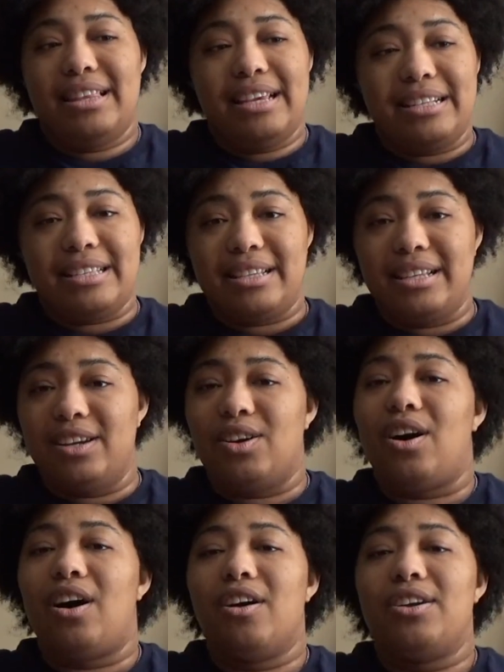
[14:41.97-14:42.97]
it's a
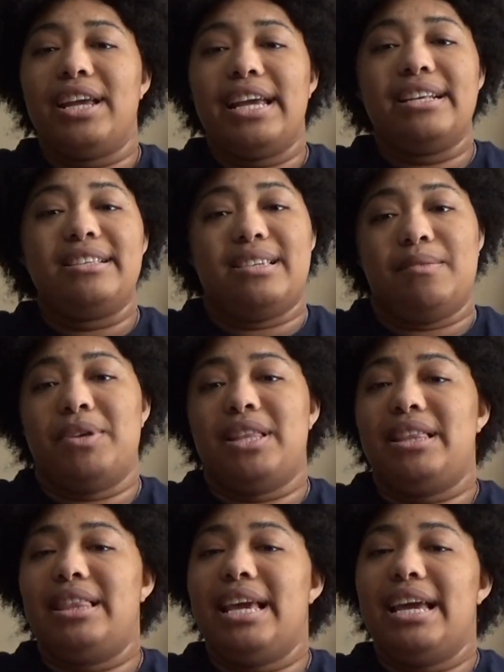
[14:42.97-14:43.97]
little hard to get some
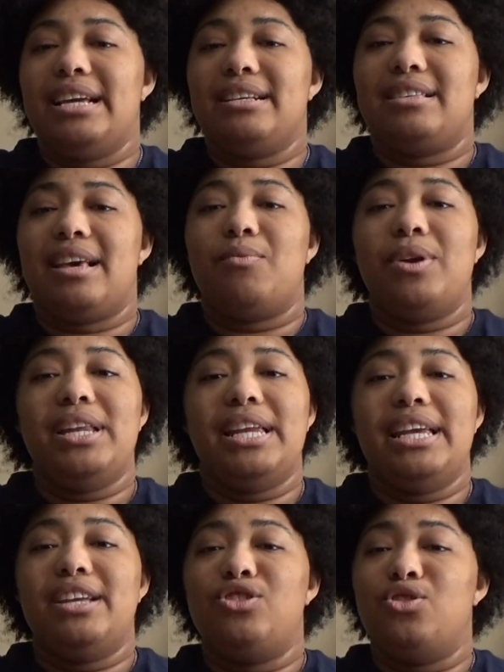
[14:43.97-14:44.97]
of the things that we
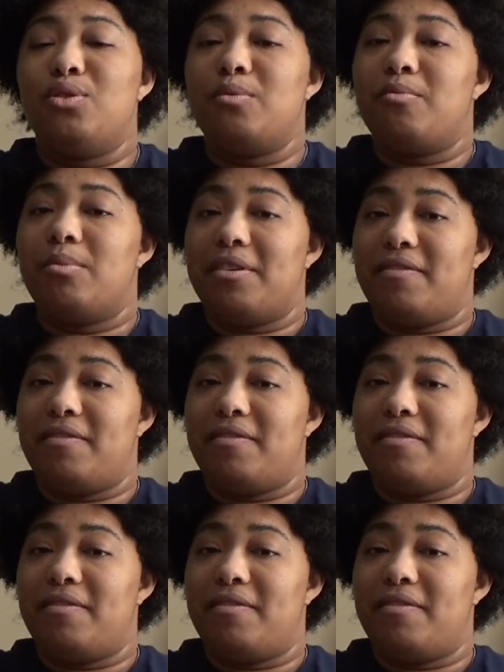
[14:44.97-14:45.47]
need to